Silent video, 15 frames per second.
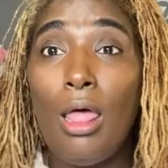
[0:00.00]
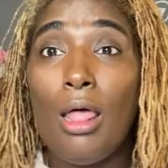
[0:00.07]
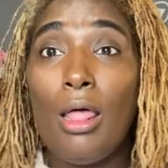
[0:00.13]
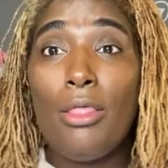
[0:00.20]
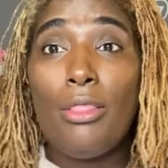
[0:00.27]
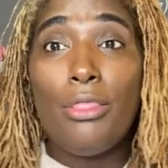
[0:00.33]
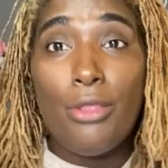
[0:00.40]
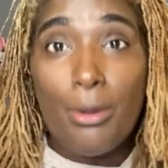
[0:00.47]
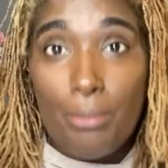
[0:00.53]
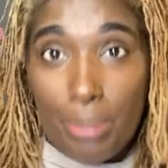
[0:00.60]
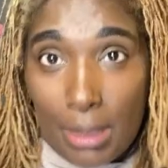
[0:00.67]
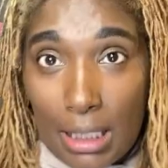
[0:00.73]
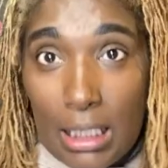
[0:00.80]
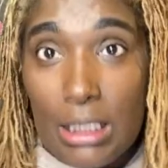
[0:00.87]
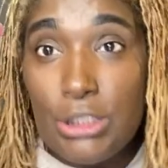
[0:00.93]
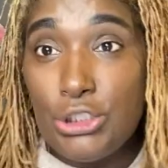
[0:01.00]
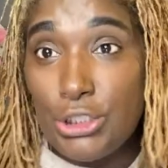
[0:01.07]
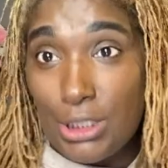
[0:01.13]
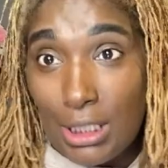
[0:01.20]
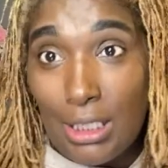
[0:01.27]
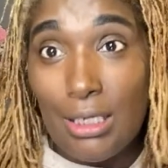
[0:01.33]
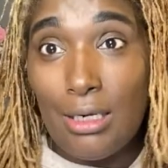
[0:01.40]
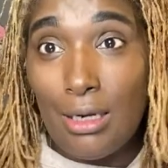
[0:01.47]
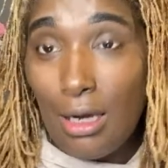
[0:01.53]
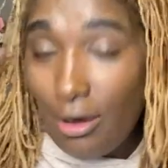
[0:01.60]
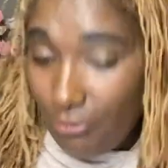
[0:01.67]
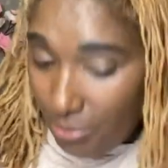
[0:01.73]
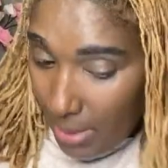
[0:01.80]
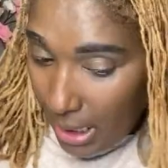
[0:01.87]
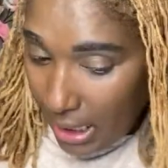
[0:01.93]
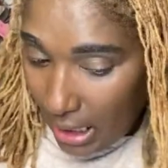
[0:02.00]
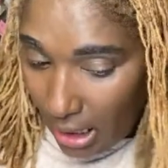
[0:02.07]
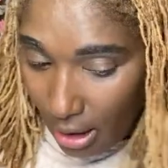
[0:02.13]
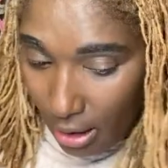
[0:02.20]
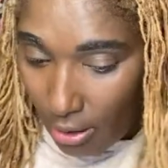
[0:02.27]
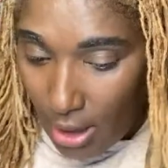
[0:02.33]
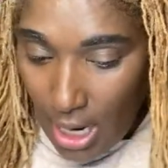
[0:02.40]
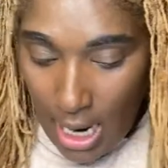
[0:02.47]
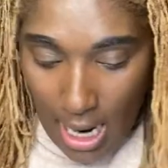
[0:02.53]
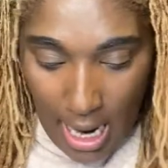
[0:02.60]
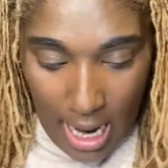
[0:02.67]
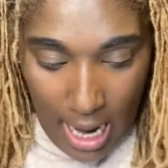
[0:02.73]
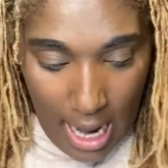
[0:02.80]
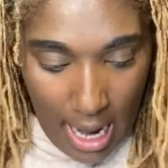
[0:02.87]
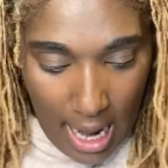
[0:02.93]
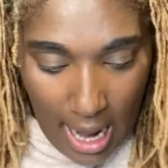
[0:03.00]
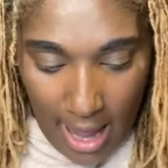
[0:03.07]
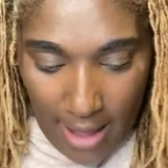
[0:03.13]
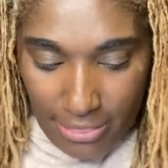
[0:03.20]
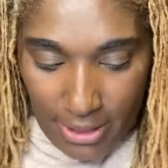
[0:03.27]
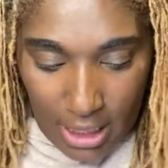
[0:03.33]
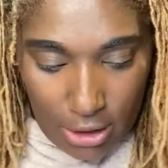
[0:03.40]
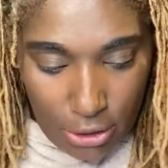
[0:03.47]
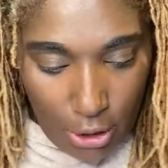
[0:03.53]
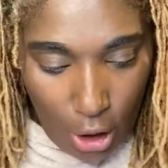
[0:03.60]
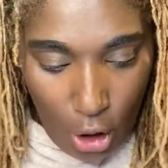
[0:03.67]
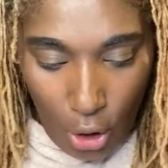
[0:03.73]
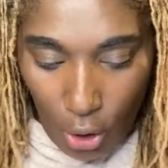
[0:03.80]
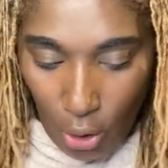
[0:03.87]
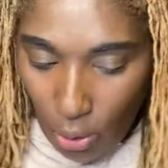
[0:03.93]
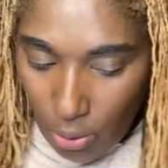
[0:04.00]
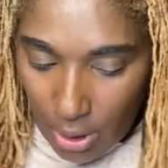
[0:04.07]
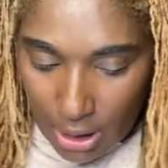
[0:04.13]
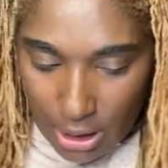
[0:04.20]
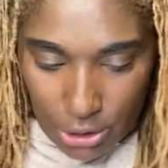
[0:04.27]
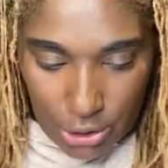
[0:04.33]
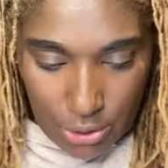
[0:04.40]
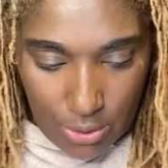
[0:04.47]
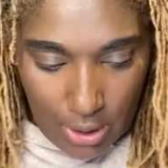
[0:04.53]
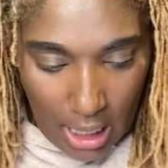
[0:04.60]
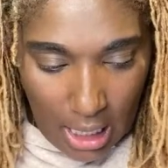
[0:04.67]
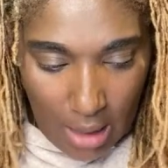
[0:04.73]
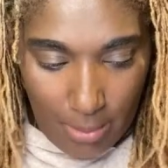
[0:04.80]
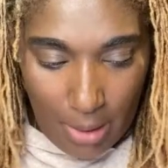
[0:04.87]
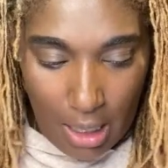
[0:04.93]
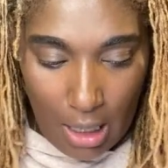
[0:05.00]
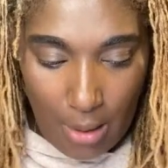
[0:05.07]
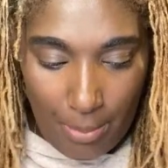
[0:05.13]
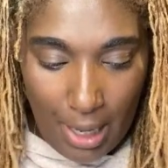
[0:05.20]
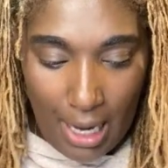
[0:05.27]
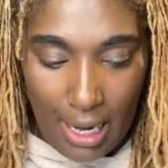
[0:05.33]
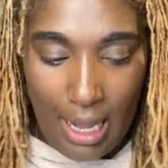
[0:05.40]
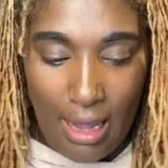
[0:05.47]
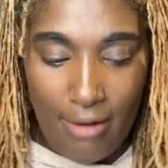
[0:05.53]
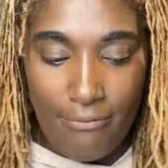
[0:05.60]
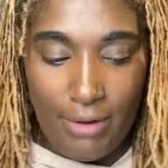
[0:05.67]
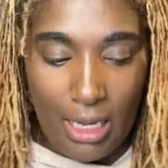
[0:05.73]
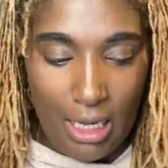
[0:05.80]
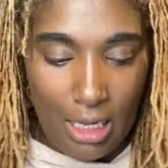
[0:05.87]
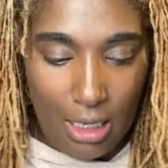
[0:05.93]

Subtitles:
the bleaching of my hair. I think the whole issue came up. I have